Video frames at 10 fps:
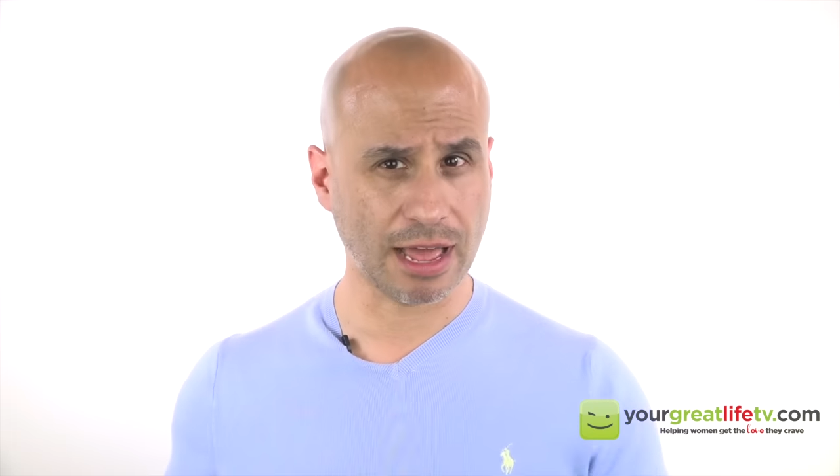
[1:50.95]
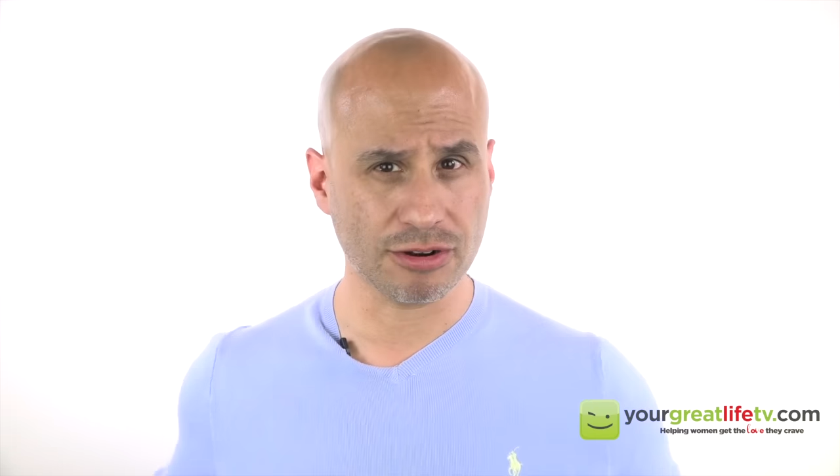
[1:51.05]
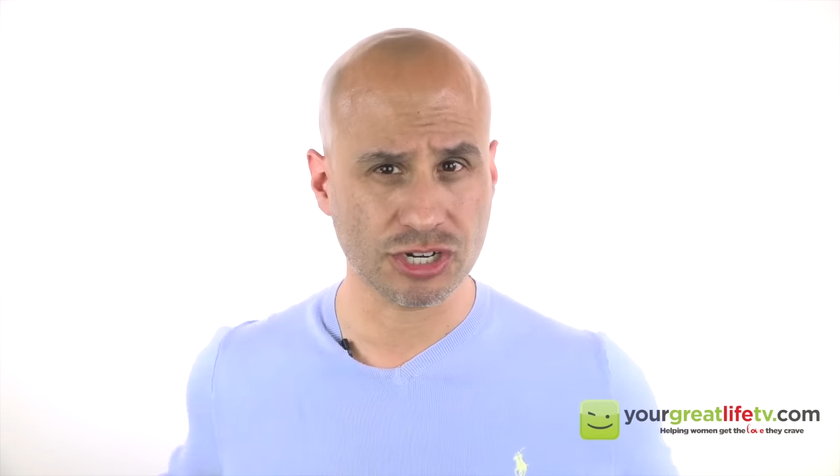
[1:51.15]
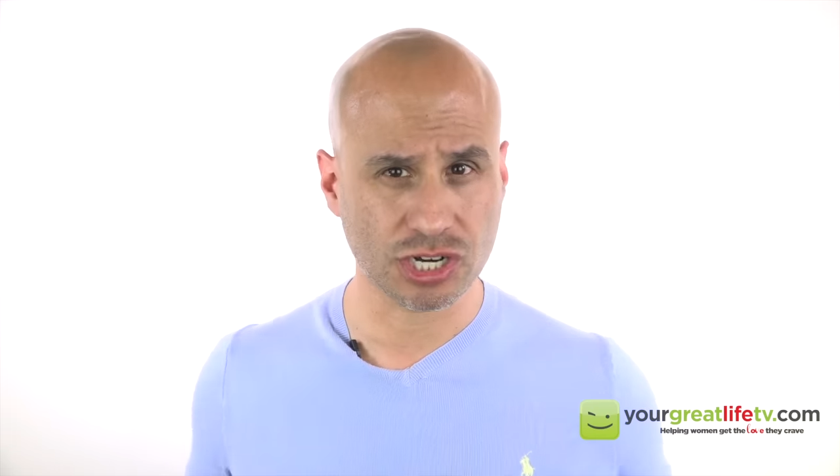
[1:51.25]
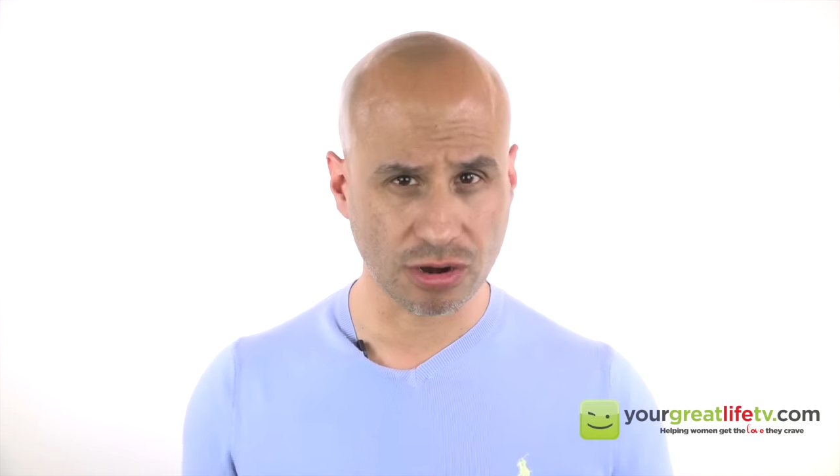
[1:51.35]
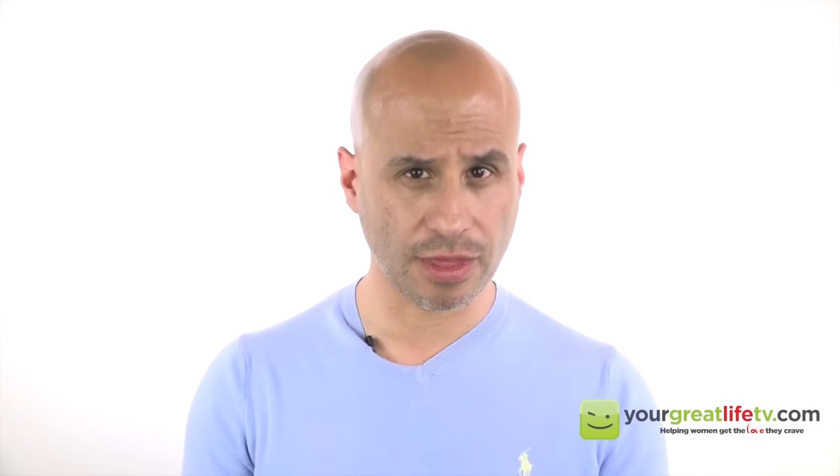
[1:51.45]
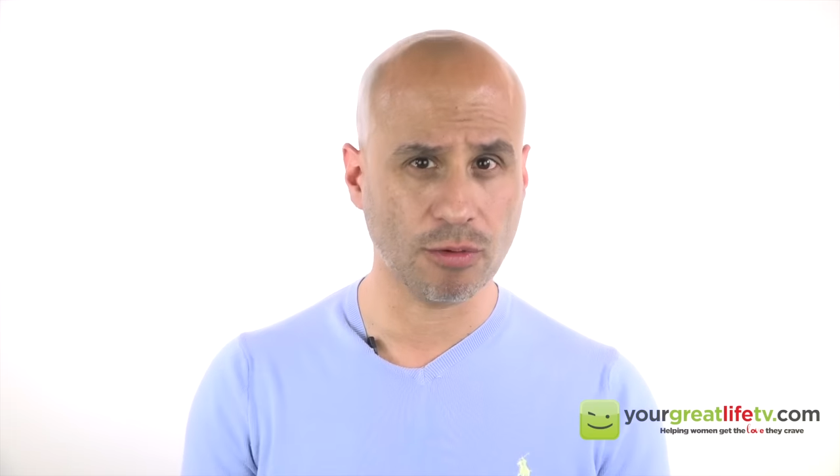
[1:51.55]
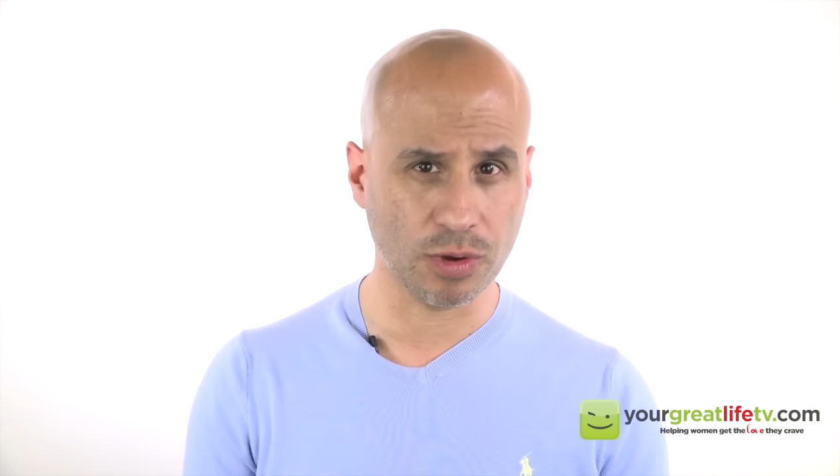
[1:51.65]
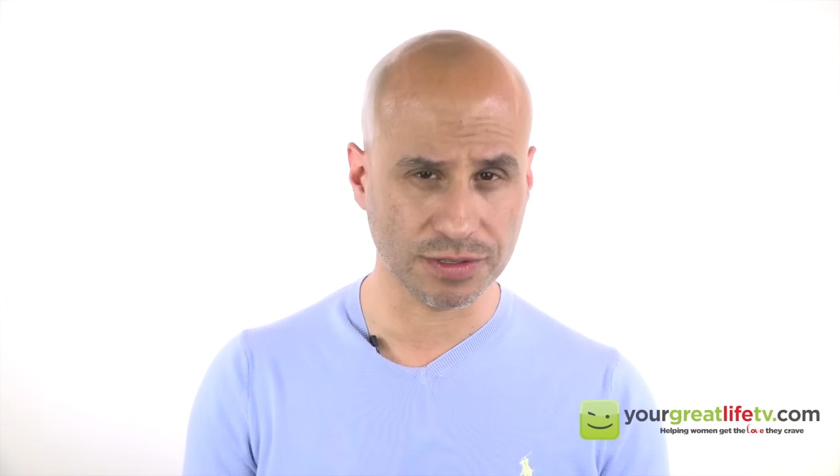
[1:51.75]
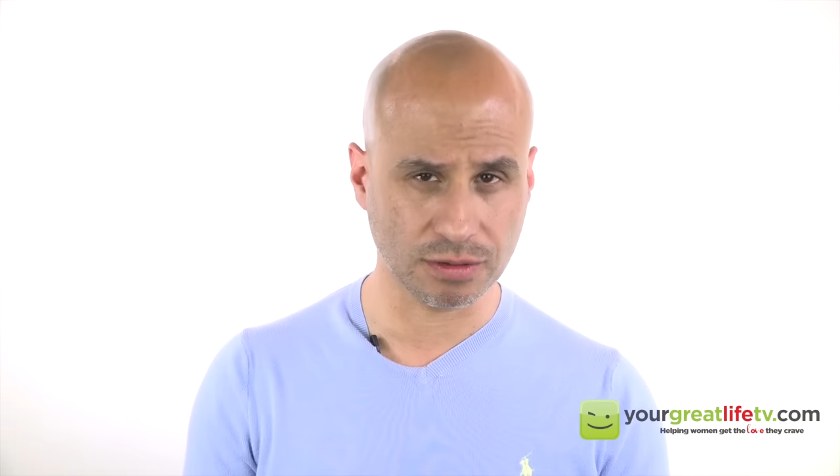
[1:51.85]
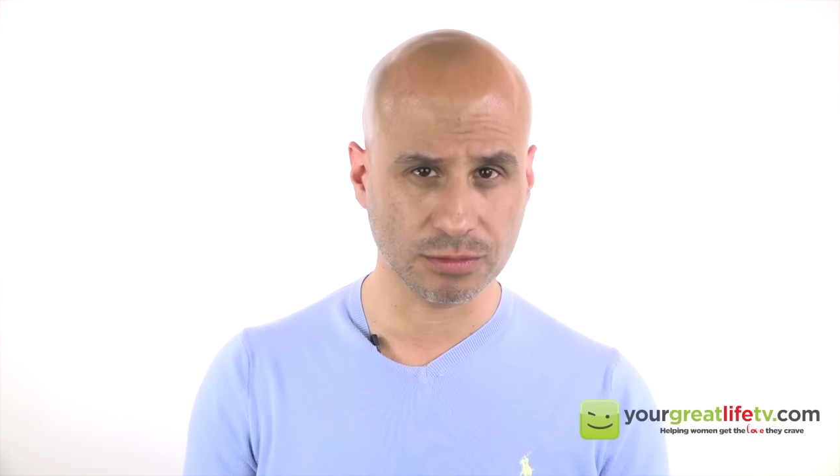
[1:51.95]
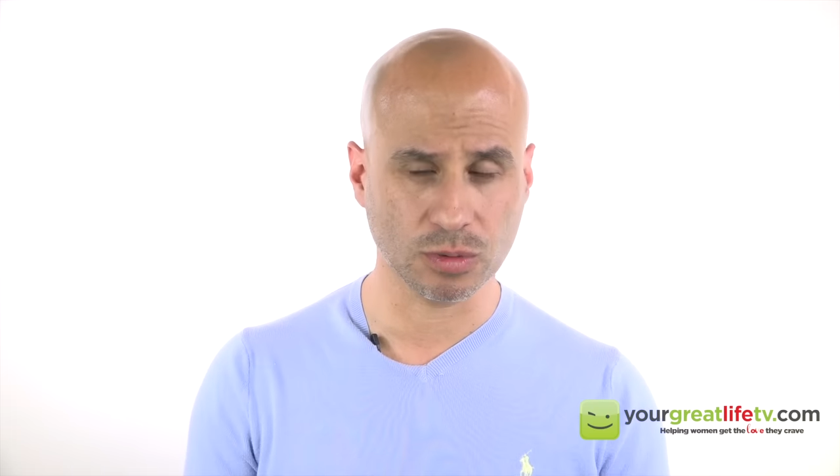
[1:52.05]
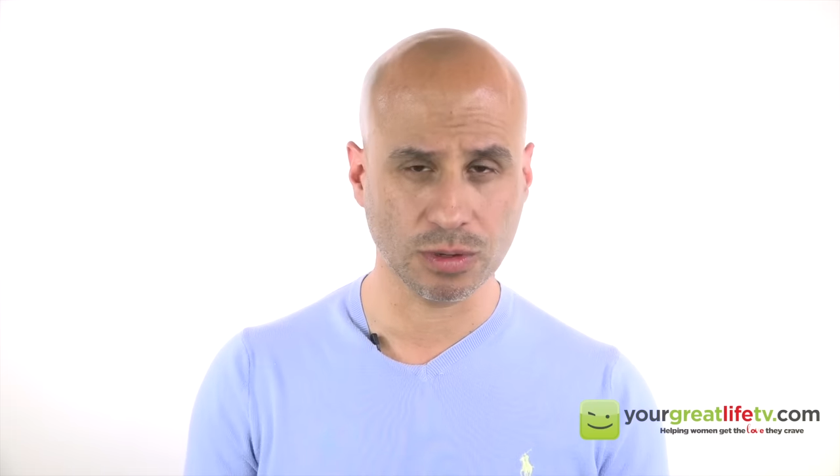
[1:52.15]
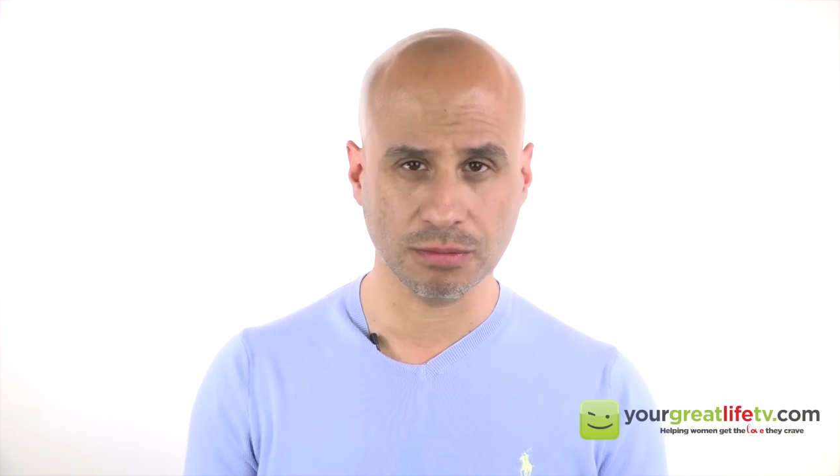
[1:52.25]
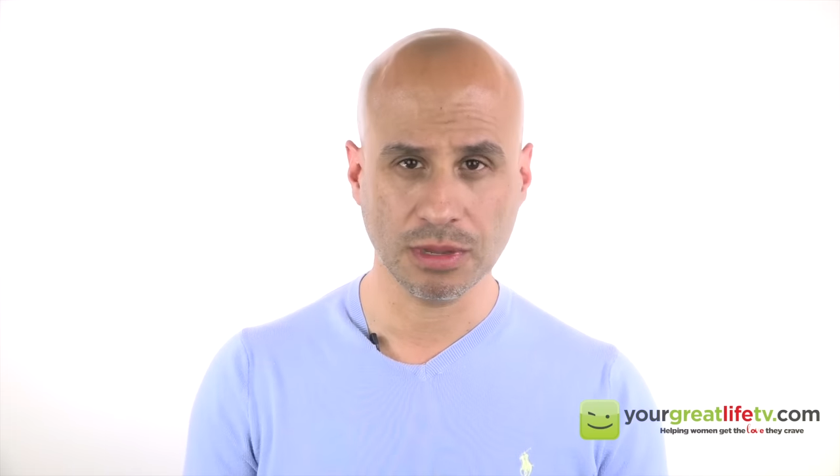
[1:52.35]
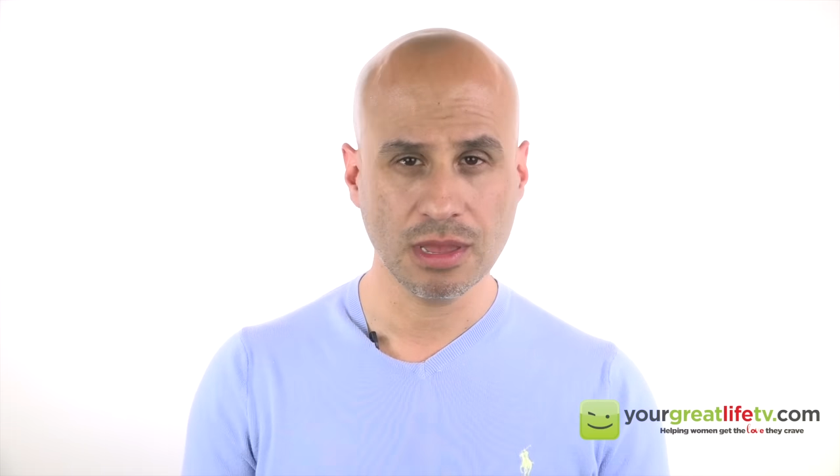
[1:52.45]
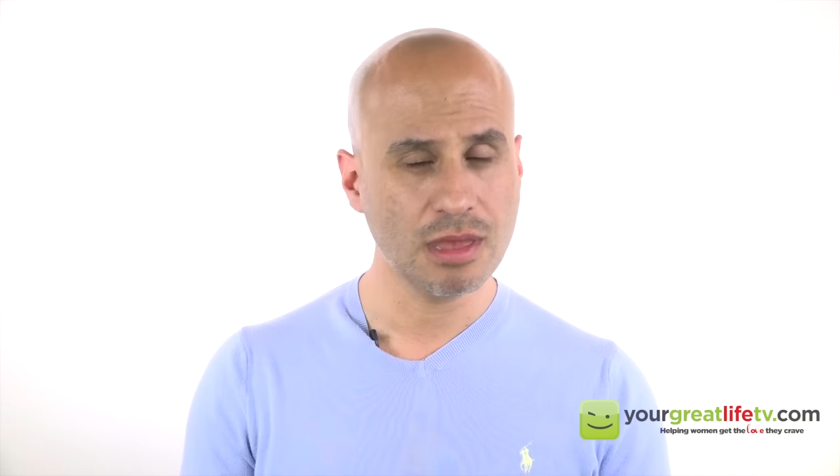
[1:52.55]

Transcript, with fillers: how to share that wisdom to him